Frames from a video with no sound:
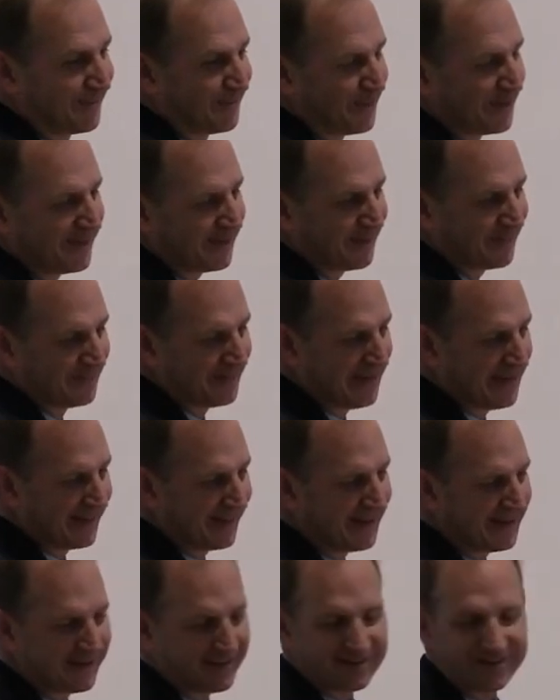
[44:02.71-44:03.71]
Well, I
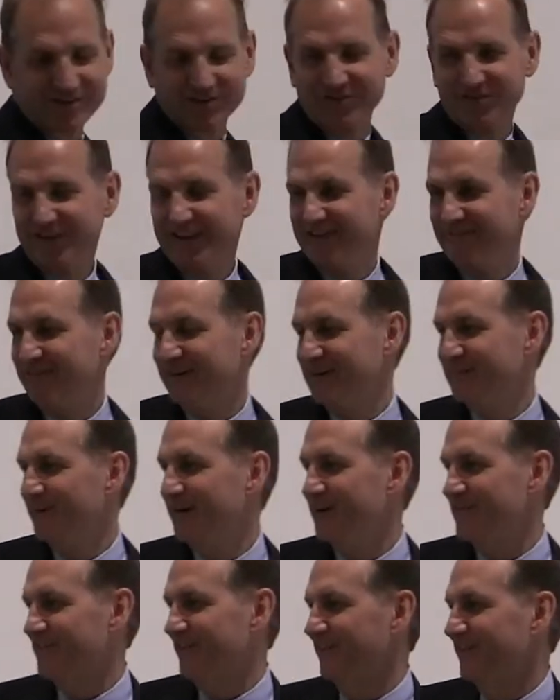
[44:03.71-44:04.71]
like your stamp very
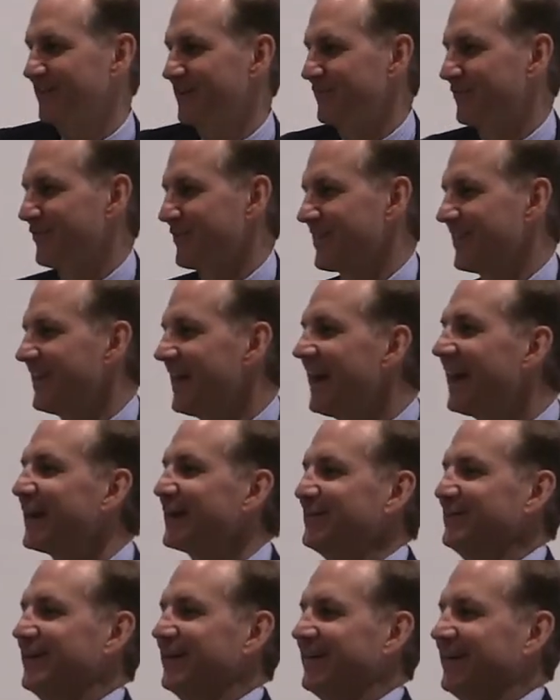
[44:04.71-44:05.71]
much except for the
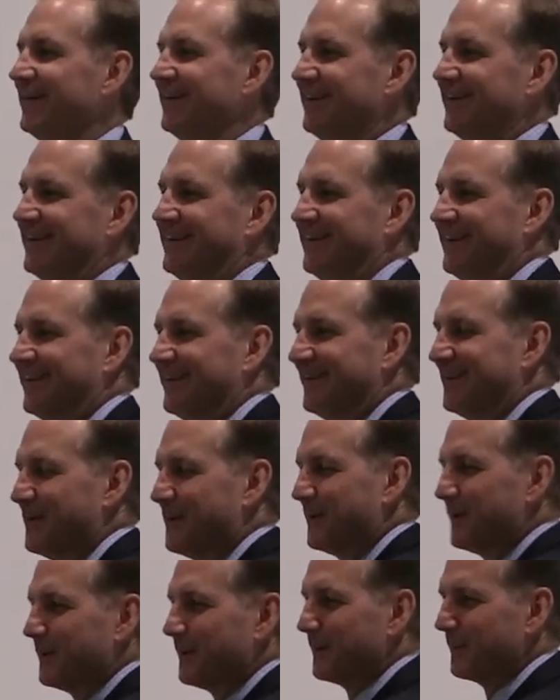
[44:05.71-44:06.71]
name.
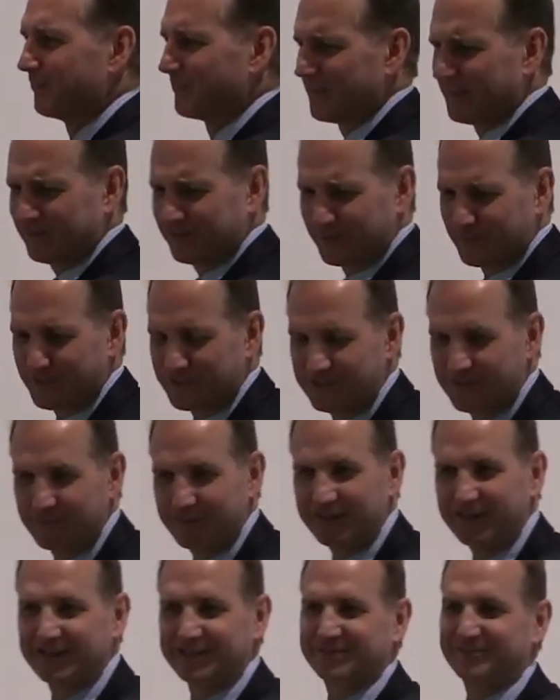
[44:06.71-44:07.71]
they said, What do you
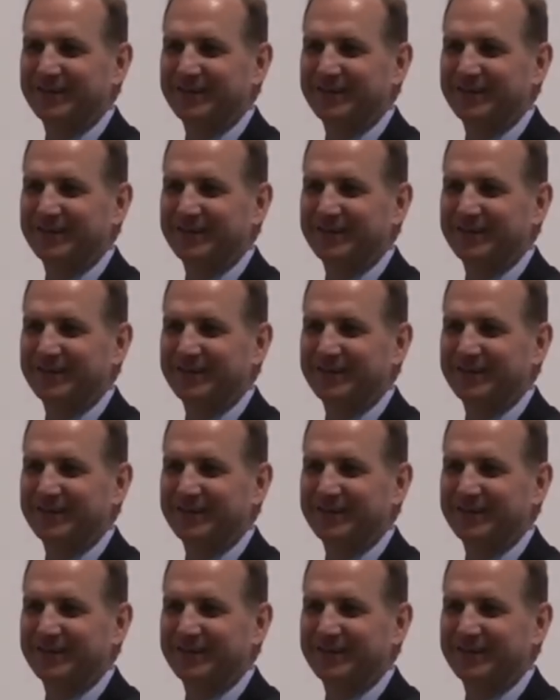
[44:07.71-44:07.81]
mean?